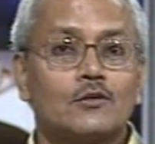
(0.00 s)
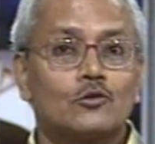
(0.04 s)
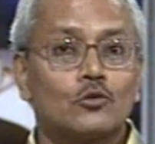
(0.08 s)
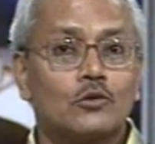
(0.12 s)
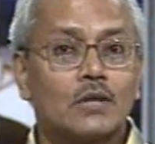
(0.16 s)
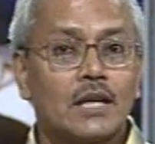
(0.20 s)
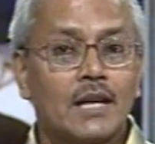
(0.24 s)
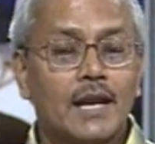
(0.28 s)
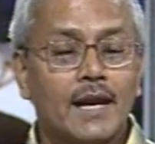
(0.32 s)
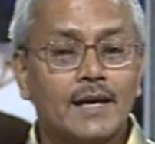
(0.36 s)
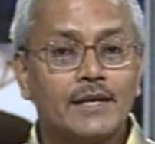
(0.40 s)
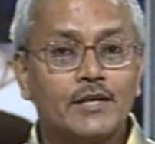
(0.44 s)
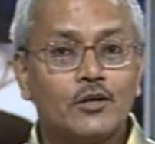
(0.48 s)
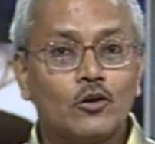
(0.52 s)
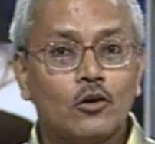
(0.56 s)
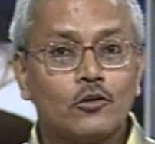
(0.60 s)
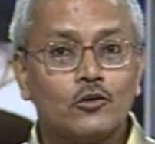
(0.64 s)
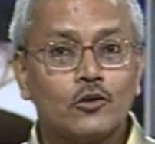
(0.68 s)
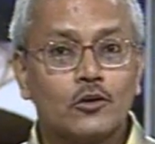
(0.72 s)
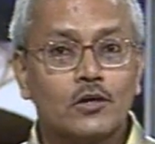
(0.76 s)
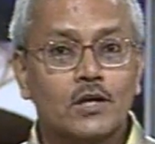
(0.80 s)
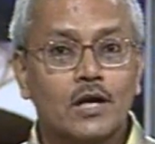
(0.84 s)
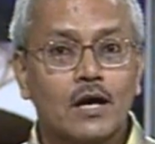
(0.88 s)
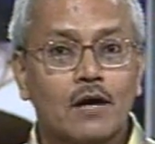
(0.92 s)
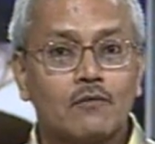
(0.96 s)
So the lady
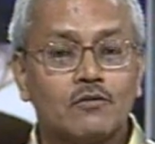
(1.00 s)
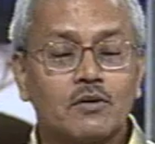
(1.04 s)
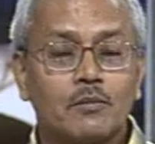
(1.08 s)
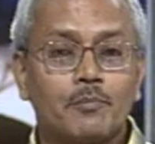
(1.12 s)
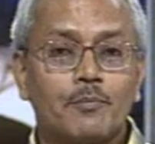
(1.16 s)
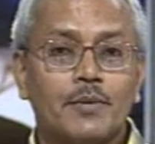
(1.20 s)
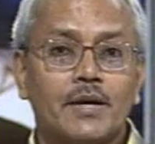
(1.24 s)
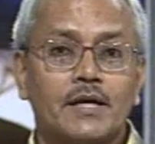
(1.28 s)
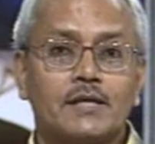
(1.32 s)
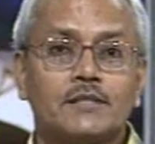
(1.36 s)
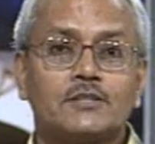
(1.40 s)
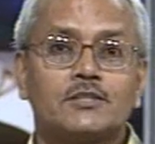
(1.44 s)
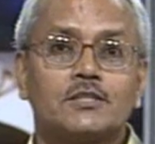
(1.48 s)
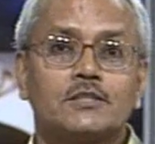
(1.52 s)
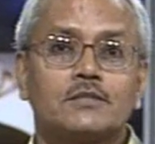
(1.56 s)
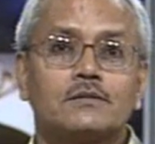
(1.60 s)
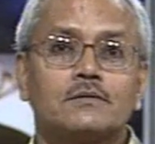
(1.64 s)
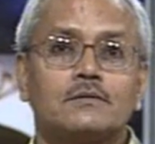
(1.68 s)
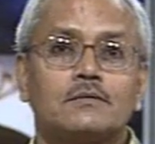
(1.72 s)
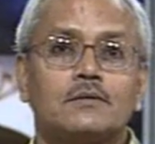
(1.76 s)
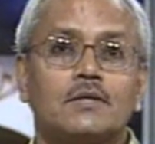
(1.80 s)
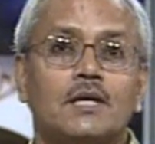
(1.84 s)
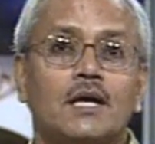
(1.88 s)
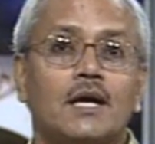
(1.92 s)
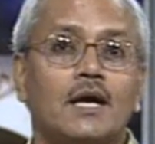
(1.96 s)
on your cover page
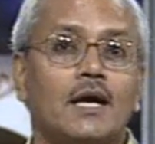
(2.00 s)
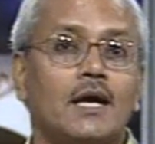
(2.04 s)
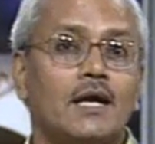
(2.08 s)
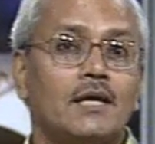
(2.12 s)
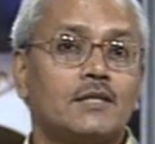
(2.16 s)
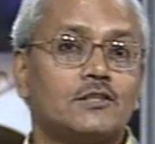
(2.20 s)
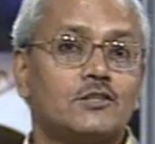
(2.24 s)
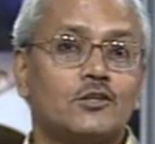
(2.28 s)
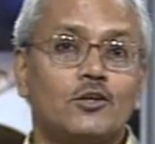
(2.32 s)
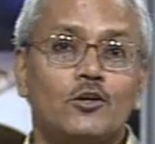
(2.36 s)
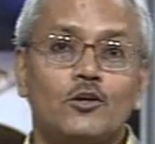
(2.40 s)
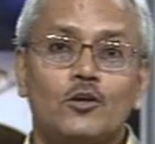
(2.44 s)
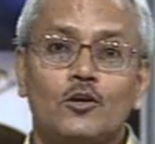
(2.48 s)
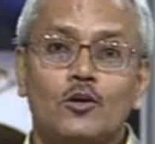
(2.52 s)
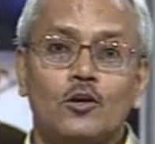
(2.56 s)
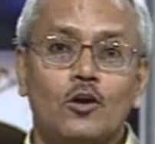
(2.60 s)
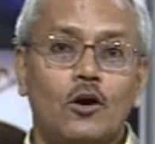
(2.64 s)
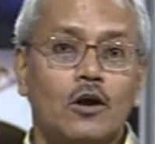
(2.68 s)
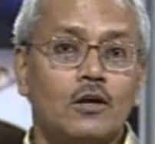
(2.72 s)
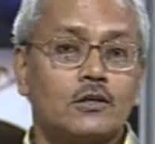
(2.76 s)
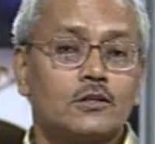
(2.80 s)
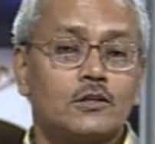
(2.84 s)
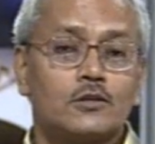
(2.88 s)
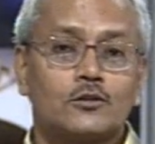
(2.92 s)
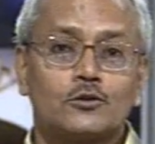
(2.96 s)
is
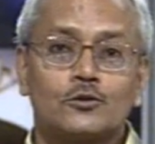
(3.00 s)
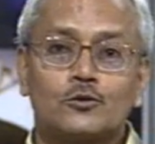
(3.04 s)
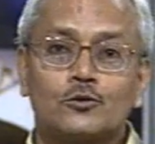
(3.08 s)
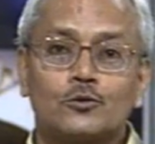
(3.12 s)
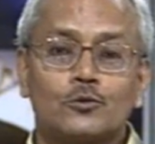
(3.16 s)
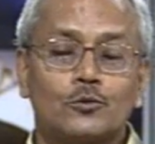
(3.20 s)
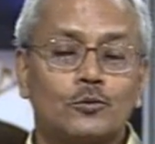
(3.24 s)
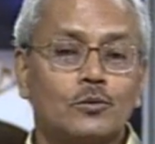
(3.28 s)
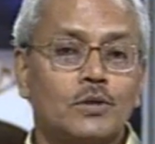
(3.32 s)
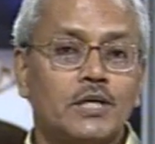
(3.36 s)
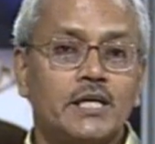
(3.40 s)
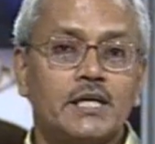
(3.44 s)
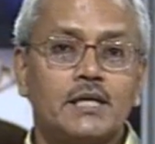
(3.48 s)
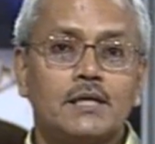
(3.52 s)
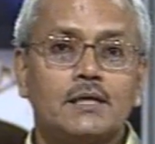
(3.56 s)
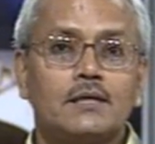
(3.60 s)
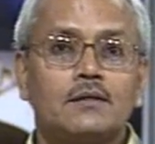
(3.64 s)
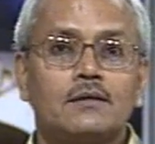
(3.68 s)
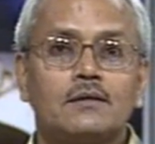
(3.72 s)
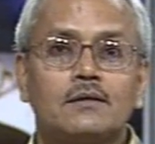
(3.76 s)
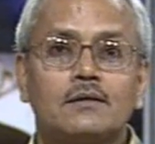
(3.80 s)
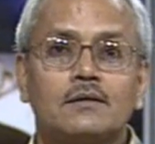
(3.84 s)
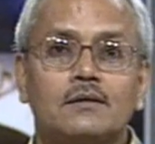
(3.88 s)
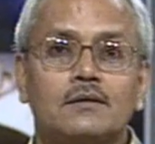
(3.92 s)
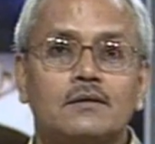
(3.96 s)
not a
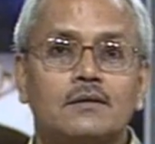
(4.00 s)
truly